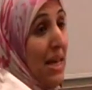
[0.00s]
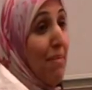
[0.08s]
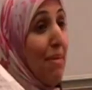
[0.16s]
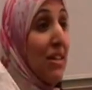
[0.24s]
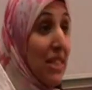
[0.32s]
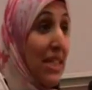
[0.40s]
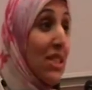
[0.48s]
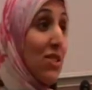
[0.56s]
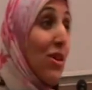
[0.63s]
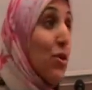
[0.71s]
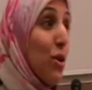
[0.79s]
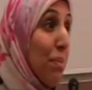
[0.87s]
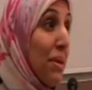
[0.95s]
about
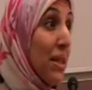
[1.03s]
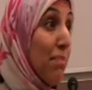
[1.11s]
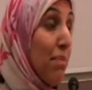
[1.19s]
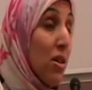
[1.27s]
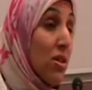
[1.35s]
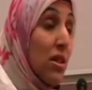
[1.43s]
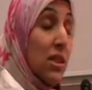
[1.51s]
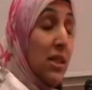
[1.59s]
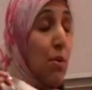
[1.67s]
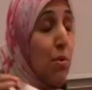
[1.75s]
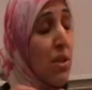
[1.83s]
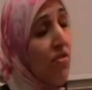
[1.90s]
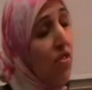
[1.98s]
Israel not being an apartheid
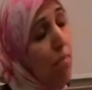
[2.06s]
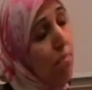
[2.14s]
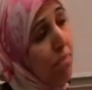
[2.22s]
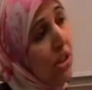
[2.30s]
state. When you've got